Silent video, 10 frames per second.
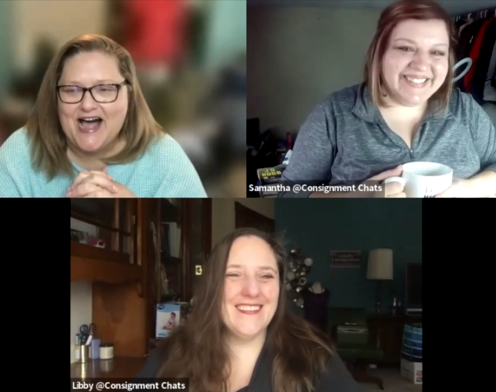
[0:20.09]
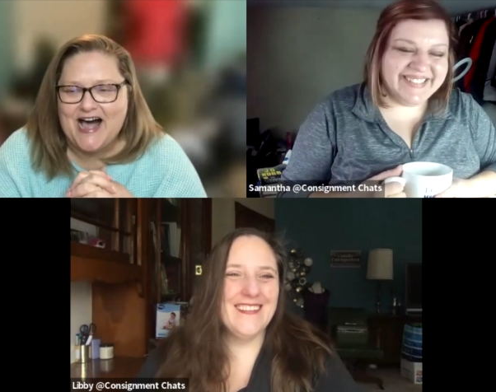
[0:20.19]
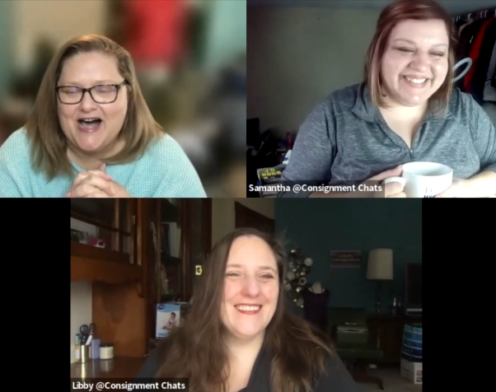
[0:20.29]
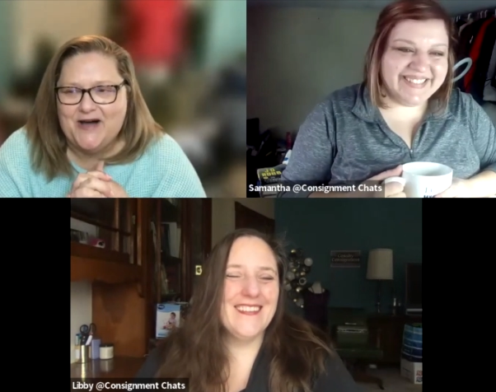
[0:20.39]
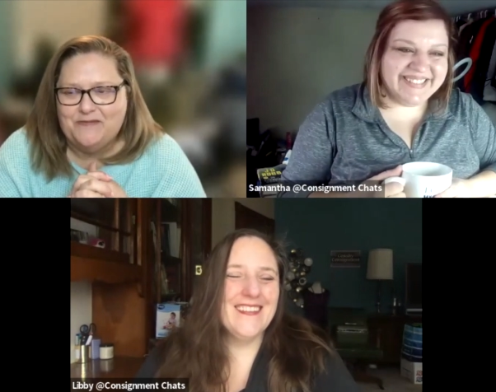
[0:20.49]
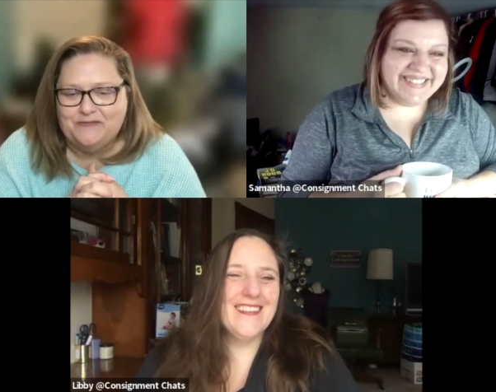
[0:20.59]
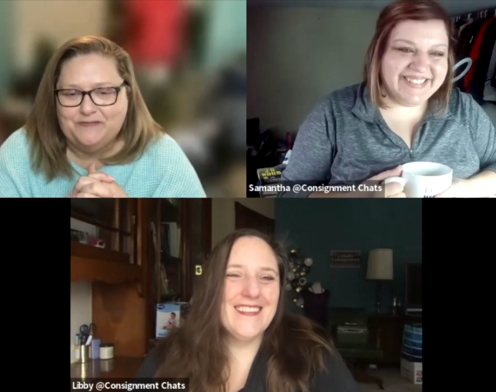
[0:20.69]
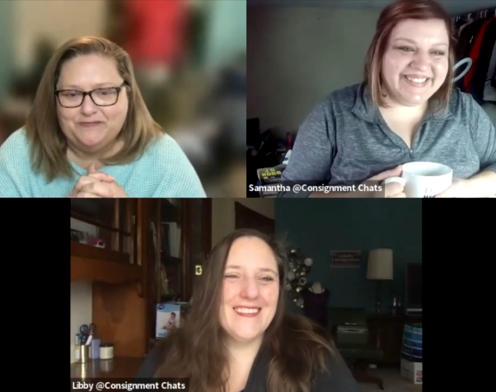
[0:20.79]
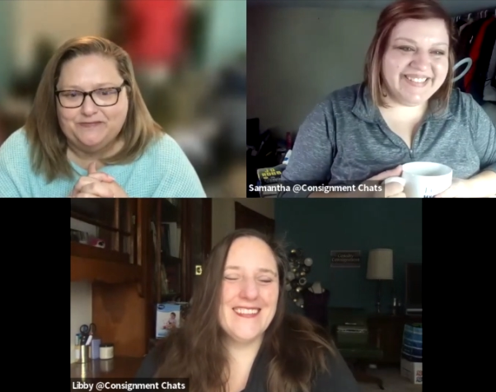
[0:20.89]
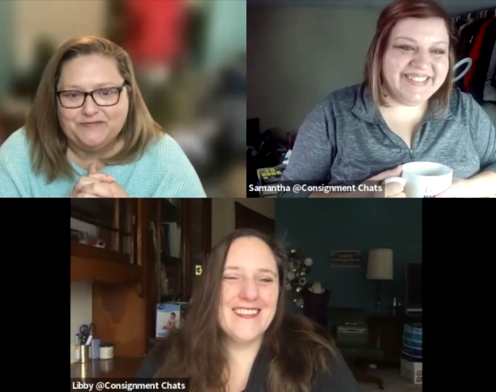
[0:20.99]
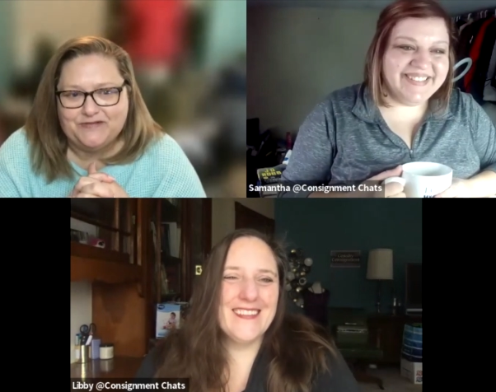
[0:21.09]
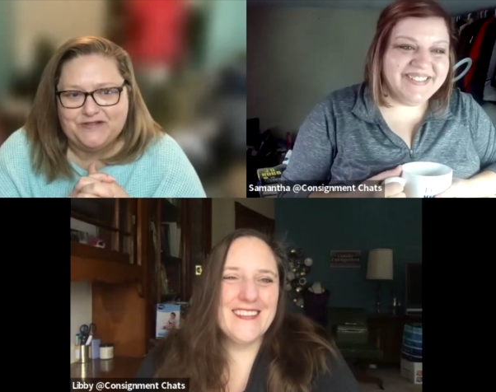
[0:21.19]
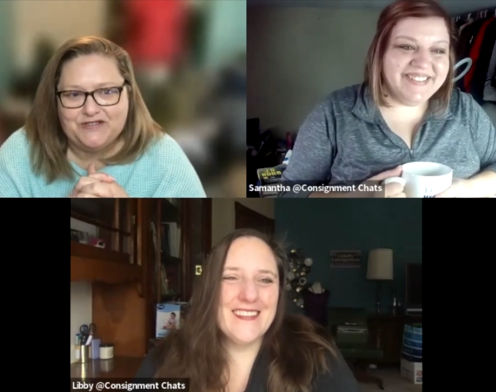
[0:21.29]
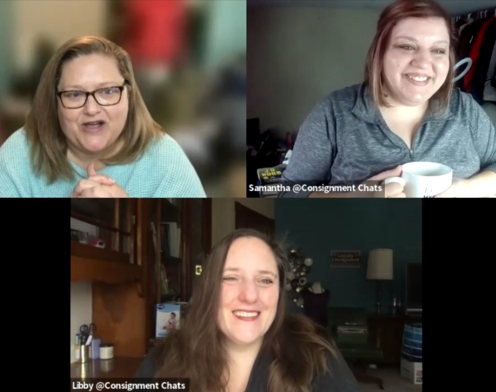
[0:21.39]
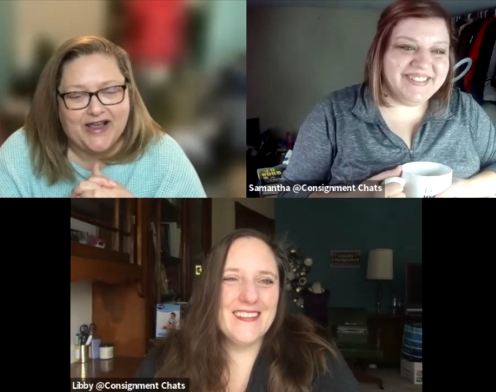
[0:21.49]
Speaker 1: um
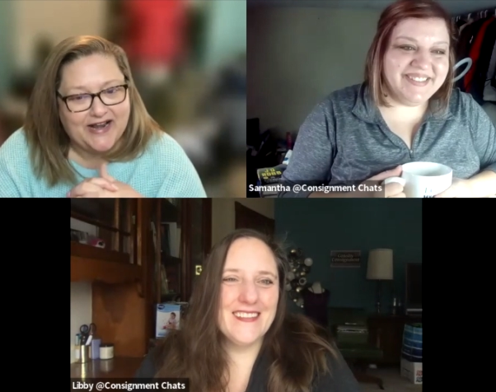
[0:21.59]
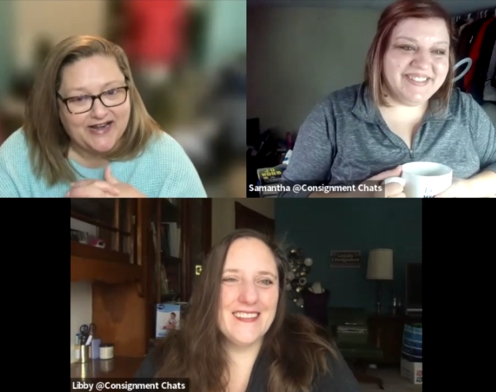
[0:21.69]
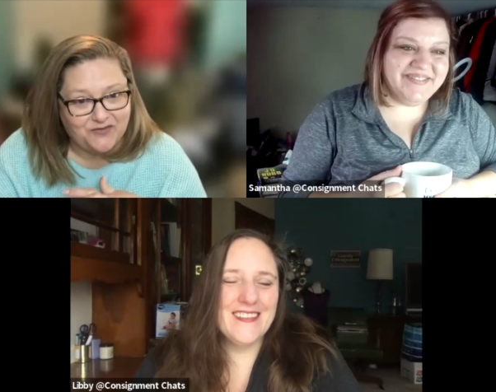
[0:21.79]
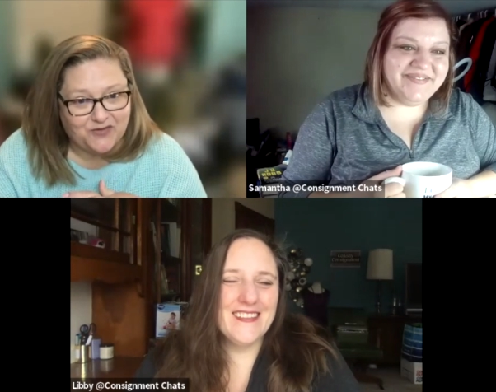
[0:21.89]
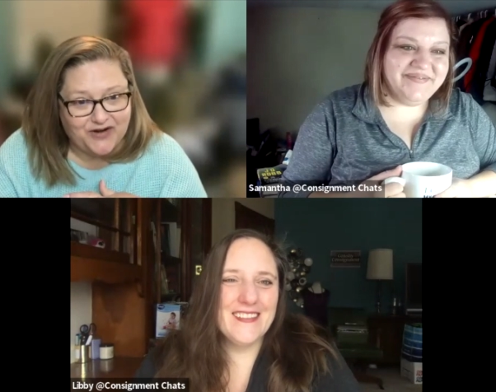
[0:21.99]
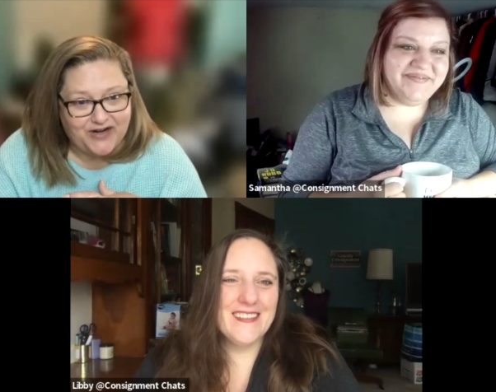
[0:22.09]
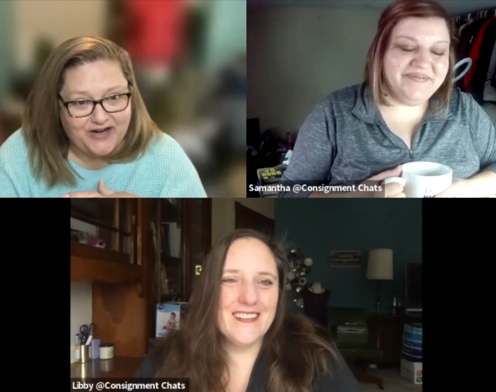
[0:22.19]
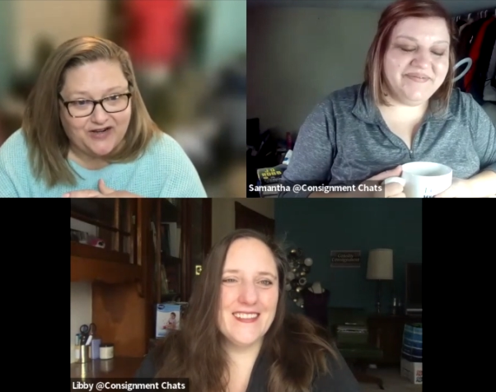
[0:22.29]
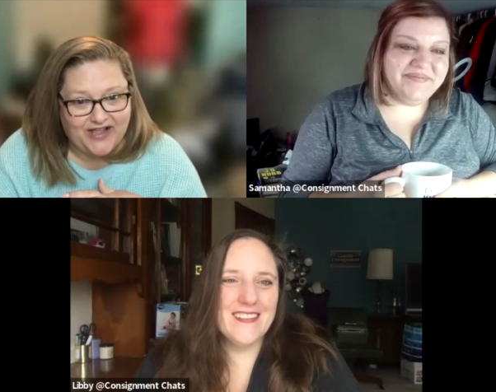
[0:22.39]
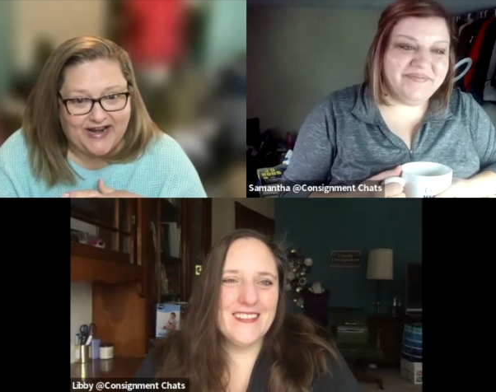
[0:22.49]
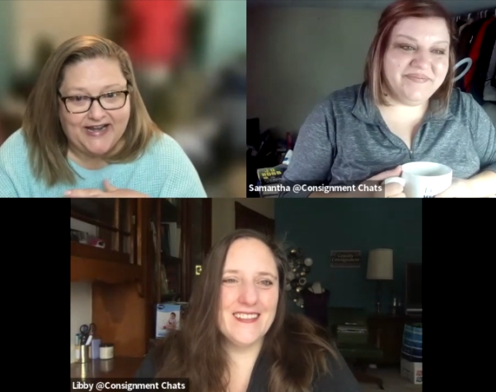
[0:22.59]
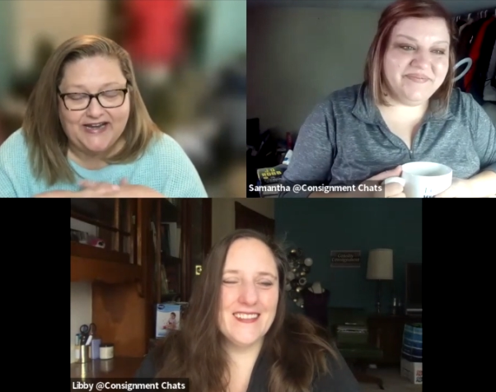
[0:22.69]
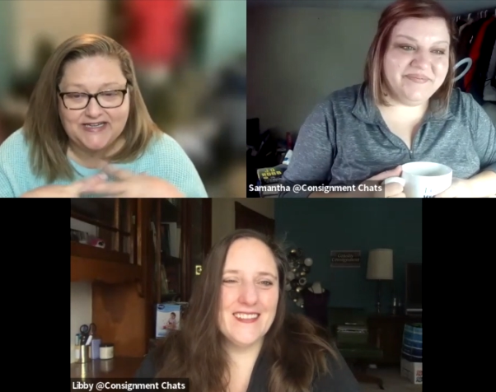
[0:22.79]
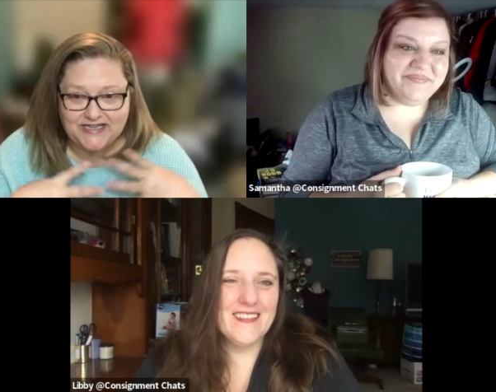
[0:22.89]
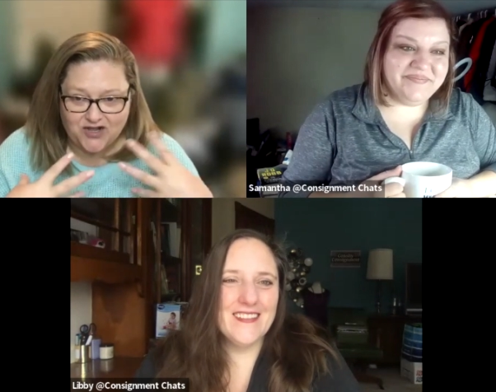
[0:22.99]
so i gotta get real and i
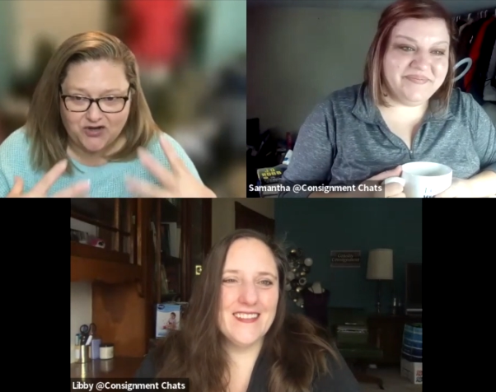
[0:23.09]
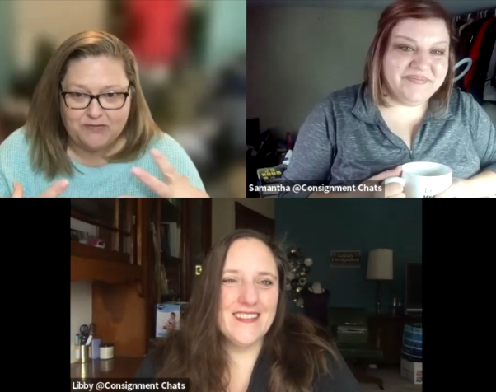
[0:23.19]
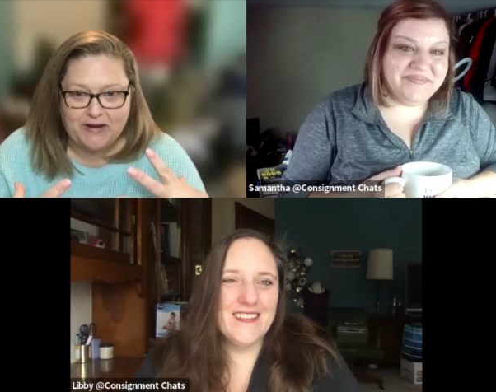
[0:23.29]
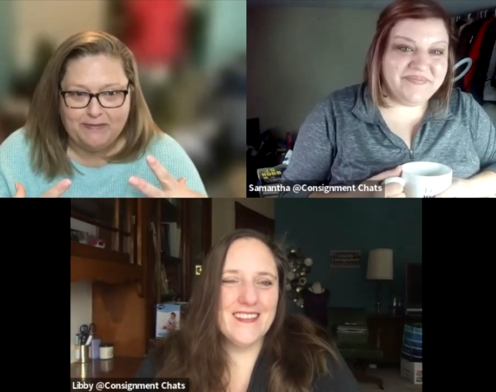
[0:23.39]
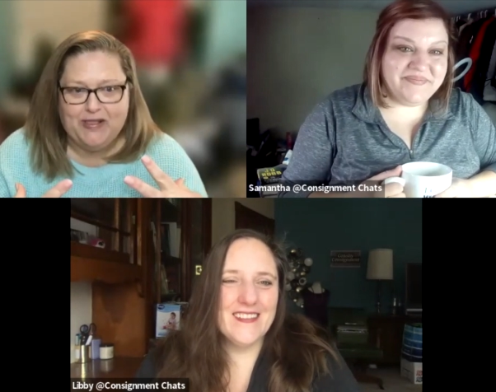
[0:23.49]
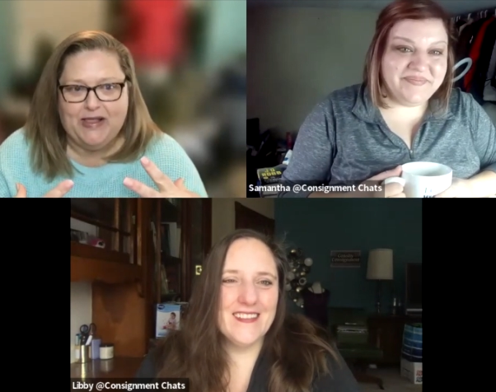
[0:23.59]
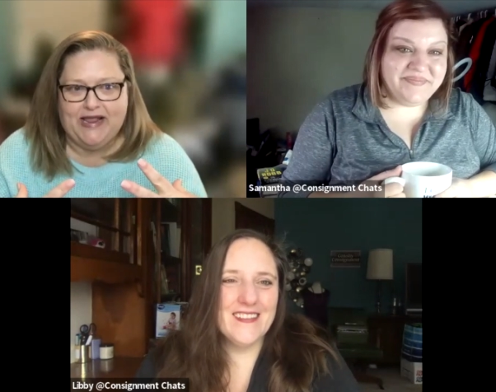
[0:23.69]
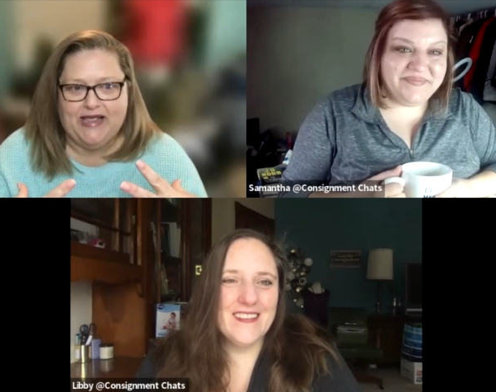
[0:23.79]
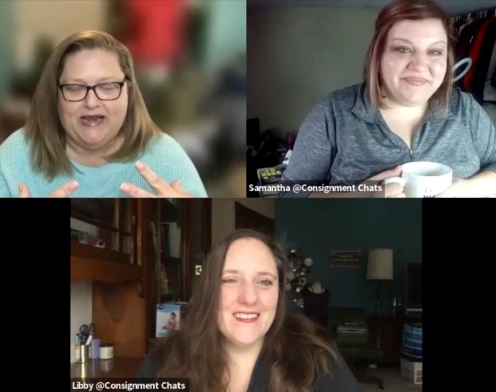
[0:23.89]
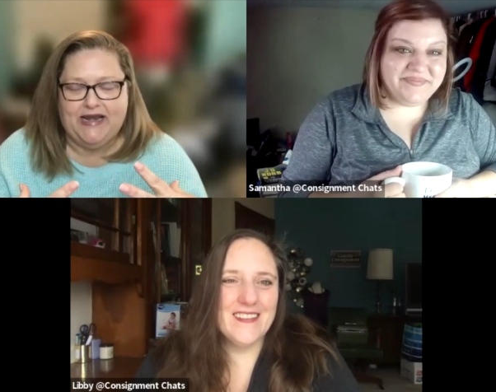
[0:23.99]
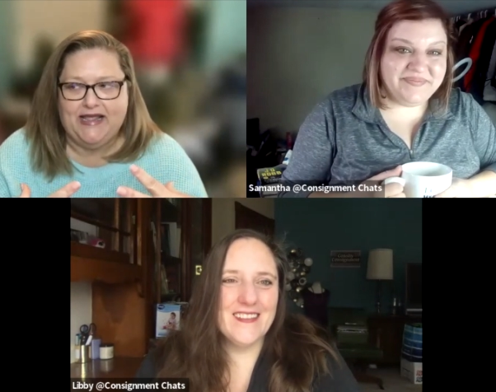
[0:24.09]
need to tell you my plan